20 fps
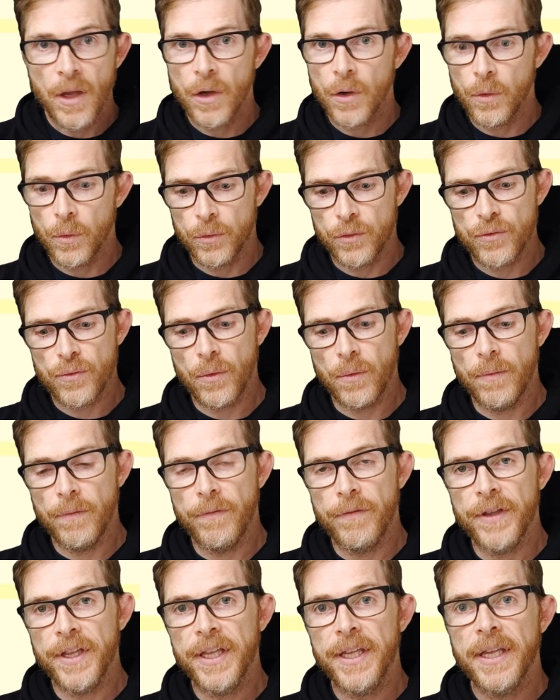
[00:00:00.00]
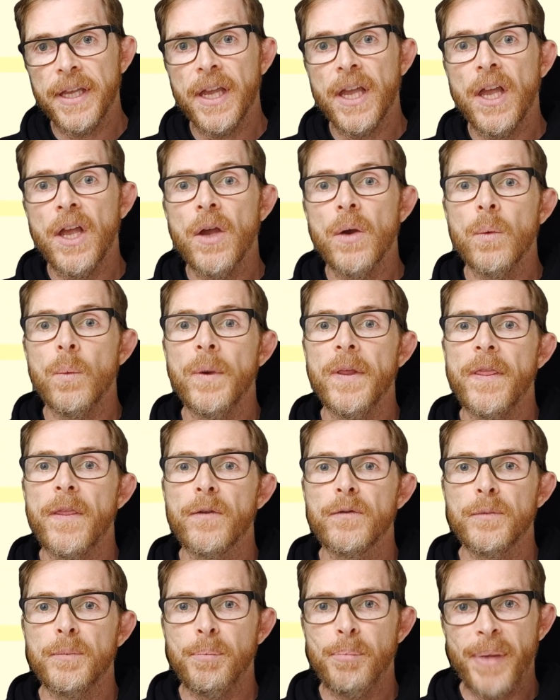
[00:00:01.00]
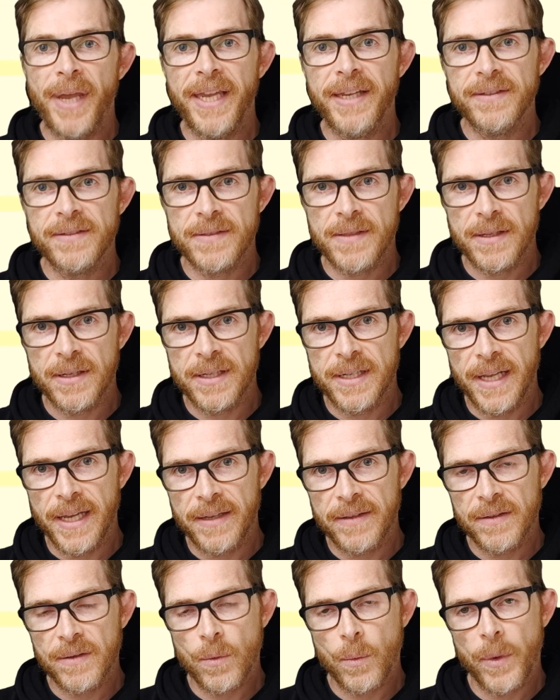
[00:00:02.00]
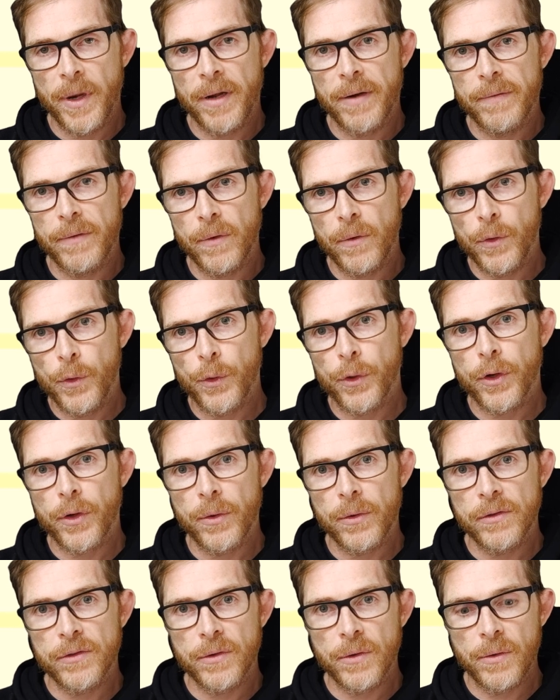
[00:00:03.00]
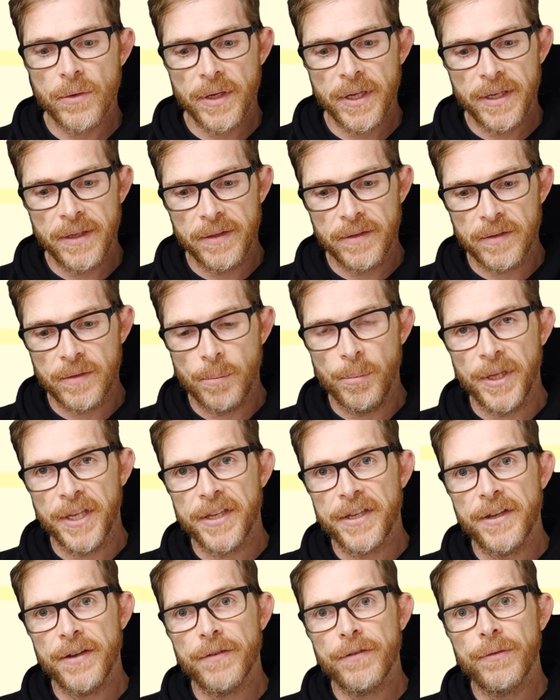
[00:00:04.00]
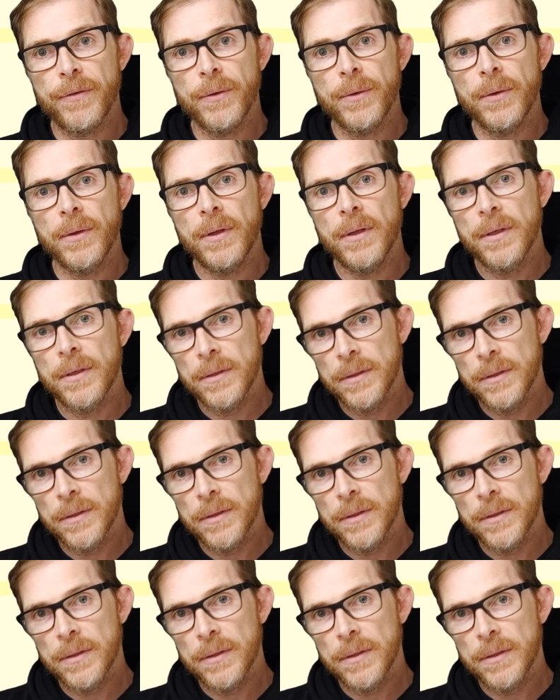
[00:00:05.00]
CTRL+V will paste the text wherever your cursor is. Be careful.